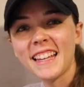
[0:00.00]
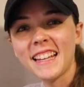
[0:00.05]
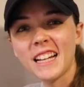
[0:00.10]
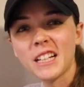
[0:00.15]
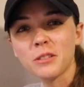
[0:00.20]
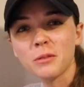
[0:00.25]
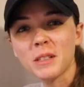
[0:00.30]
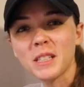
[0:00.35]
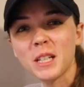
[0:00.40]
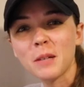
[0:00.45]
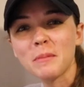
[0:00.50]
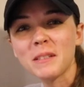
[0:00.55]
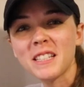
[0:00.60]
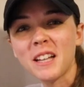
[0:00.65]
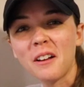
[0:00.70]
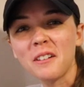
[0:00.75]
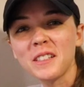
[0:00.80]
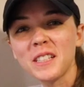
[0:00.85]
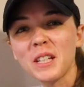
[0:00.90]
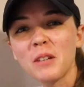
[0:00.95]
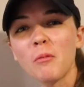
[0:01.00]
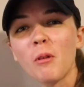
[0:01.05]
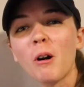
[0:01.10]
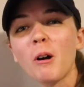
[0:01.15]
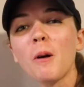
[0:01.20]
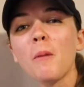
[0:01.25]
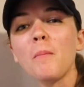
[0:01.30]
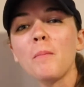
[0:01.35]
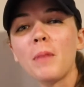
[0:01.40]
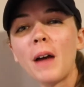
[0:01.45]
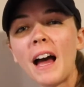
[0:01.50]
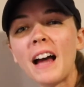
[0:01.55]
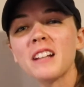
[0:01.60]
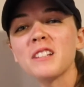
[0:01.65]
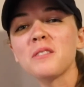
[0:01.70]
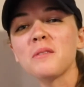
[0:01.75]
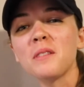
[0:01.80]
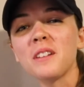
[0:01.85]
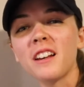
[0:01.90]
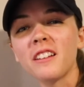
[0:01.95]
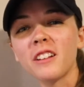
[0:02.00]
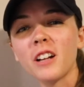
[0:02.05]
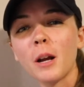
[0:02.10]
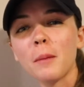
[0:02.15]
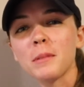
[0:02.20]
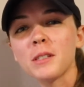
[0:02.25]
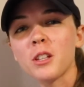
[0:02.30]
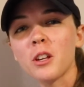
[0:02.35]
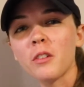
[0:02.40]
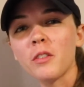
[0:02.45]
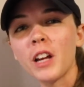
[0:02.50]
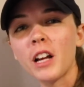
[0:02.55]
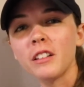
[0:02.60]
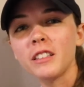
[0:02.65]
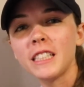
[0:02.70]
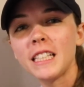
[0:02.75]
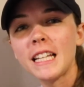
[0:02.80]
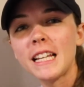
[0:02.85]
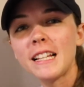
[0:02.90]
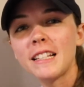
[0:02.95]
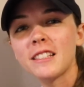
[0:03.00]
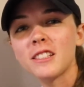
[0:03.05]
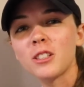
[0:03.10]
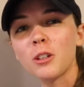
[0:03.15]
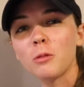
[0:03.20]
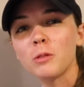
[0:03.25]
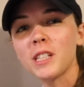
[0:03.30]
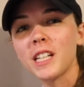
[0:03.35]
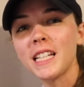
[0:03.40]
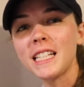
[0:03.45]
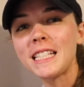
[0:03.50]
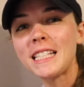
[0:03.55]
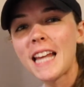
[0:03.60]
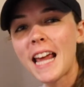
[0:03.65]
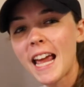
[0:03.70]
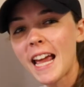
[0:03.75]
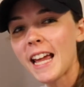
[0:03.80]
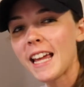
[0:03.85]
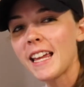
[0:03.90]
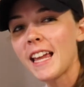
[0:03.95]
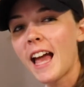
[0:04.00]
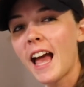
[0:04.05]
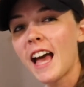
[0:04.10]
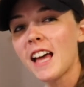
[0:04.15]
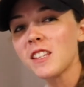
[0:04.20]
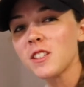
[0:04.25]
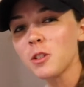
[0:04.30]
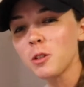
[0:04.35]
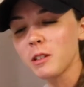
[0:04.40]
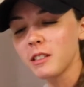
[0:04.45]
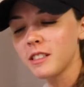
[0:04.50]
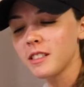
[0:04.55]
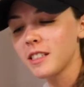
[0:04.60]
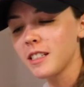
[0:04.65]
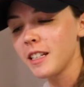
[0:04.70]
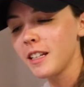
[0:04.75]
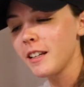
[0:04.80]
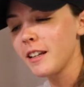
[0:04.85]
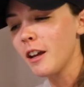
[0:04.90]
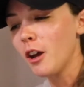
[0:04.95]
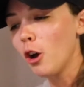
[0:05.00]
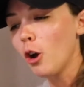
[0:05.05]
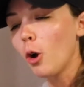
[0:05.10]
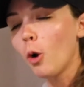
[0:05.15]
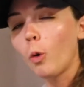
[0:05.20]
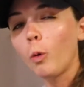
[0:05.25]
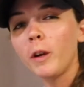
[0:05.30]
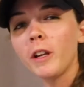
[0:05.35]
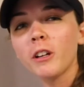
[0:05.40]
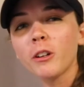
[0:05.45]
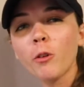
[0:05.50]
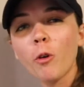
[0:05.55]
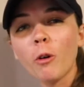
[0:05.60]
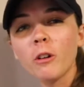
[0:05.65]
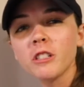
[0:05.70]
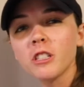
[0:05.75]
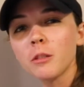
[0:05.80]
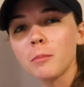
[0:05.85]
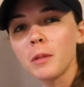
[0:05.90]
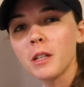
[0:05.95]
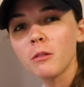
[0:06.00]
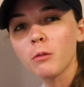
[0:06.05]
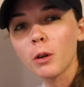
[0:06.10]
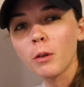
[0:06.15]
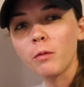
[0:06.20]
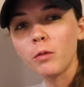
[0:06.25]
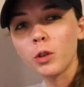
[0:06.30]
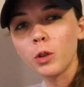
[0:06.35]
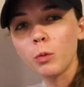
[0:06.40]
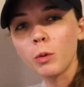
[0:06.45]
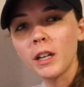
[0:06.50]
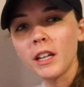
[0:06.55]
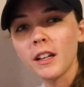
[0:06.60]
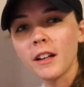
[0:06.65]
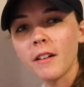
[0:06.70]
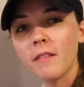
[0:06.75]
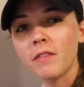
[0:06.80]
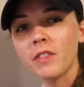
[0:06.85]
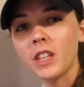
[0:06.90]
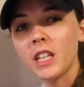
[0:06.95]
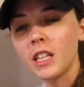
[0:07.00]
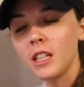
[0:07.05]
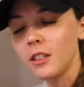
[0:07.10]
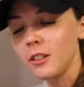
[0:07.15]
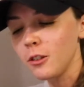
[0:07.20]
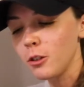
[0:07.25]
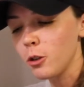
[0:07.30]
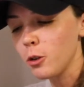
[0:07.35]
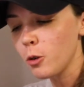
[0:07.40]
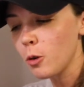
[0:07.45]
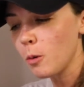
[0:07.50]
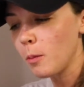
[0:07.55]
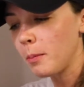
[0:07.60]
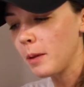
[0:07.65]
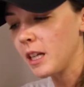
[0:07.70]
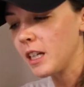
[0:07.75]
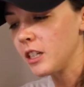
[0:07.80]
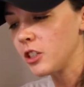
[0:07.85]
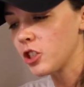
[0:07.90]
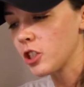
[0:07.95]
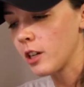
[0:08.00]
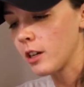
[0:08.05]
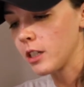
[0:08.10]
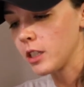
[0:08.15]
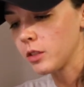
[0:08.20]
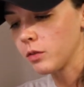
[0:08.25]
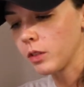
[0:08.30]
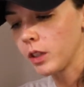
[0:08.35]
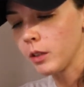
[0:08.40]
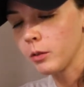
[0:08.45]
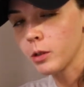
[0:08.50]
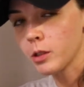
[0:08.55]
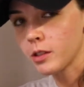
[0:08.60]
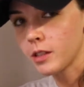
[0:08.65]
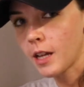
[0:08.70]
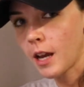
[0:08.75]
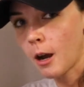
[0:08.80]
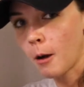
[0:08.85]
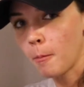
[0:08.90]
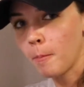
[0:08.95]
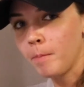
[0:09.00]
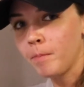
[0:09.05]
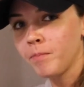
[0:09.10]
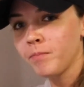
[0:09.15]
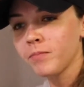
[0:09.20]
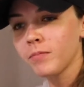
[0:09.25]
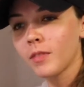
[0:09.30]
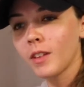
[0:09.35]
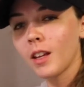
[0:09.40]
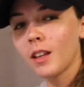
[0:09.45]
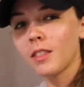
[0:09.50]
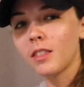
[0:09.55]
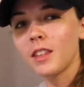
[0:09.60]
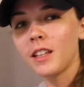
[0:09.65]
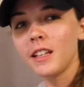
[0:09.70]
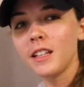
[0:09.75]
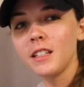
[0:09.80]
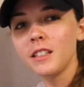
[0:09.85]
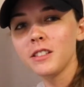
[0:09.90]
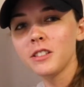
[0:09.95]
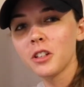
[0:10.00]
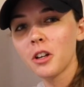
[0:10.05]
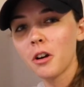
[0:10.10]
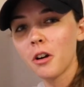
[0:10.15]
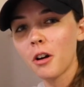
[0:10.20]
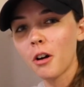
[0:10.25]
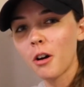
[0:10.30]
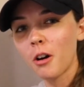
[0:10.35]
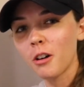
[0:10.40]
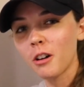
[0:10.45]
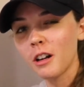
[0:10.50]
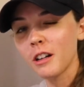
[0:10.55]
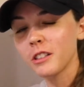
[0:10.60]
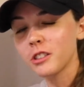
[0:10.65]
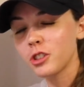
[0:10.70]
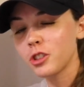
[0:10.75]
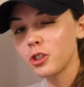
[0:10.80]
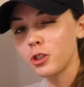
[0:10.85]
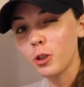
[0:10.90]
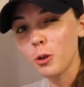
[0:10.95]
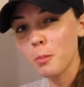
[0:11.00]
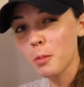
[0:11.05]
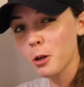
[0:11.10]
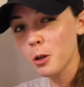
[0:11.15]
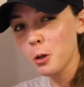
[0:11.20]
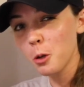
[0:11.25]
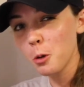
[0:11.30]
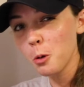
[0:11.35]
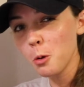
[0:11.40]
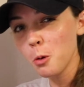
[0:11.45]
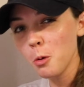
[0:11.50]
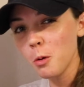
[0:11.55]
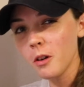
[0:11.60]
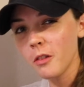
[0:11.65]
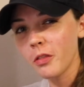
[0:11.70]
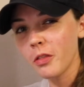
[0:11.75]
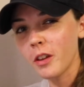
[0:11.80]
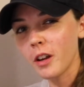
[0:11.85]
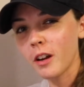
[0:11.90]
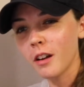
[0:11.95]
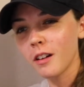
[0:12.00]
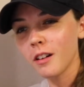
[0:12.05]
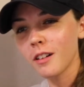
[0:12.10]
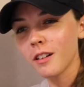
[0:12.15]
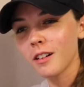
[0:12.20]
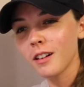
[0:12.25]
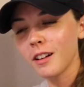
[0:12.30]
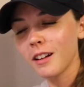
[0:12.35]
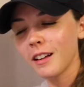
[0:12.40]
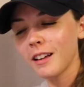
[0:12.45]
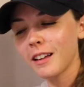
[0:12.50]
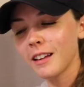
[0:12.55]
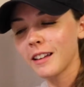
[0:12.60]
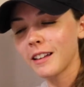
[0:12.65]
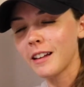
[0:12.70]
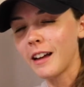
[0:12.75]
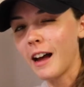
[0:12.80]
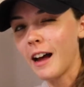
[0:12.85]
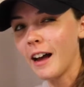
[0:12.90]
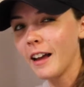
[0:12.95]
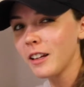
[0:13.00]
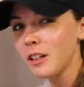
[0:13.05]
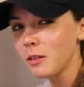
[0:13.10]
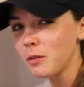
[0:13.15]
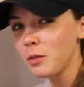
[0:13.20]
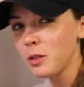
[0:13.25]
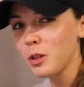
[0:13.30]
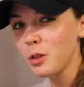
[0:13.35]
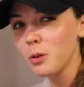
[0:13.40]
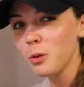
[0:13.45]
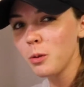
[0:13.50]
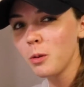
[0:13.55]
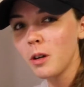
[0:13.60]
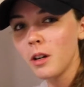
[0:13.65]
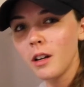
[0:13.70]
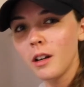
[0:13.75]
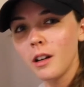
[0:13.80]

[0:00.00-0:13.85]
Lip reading: guys, what's up? It's LD. Welcome back to another episode of LD Eats. So today, as you can see, we are going to be reviewing the new Ben & Jerry's flavors. Now, these are not super new. They're kind of new.